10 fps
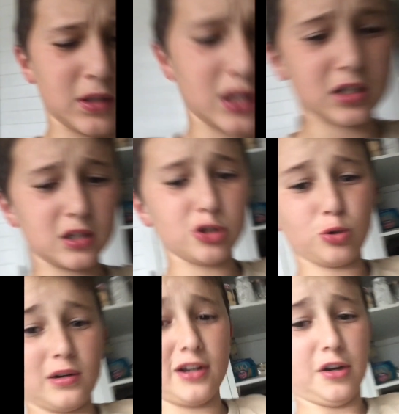like, I
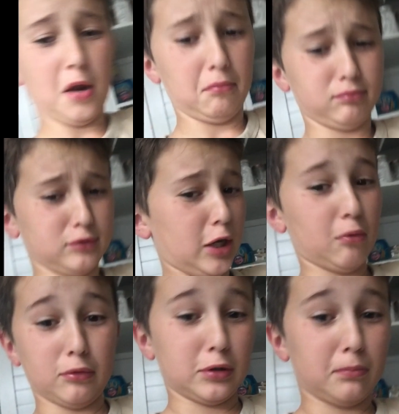tried it. It
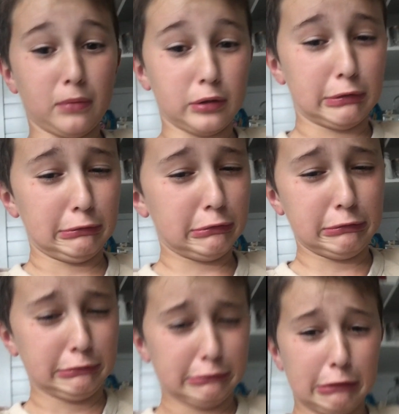wasn't busting.
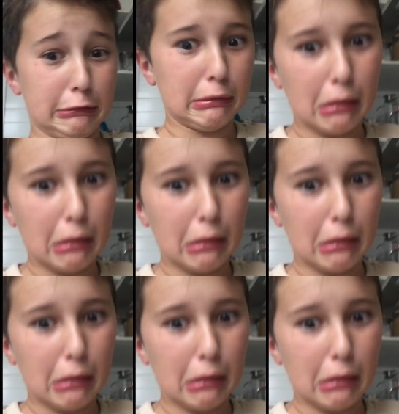Oh.